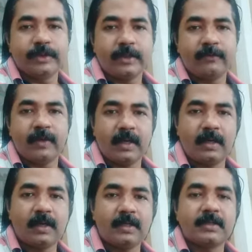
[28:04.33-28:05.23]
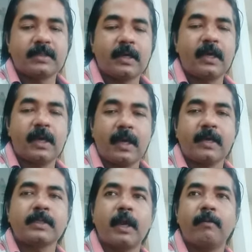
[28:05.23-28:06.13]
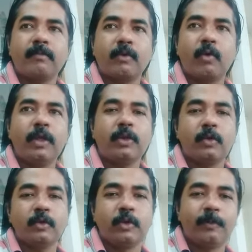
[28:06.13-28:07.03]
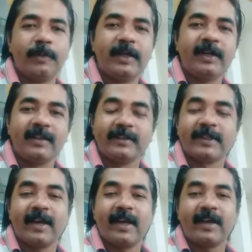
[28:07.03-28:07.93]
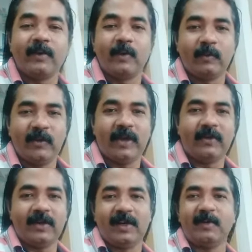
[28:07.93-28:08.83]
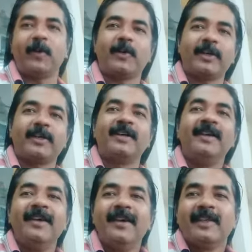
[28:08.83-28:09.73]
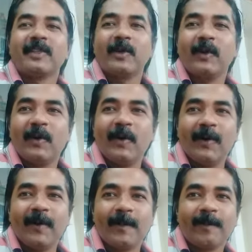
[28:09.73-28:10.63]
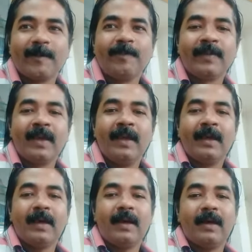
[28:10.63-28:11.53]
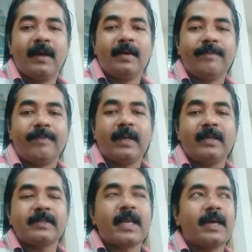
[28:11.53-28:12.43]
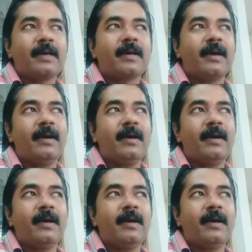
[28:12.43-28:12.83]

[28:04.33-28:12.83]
difficulties. As I am going through Jupiter Dasha, I know very well about it. So it is like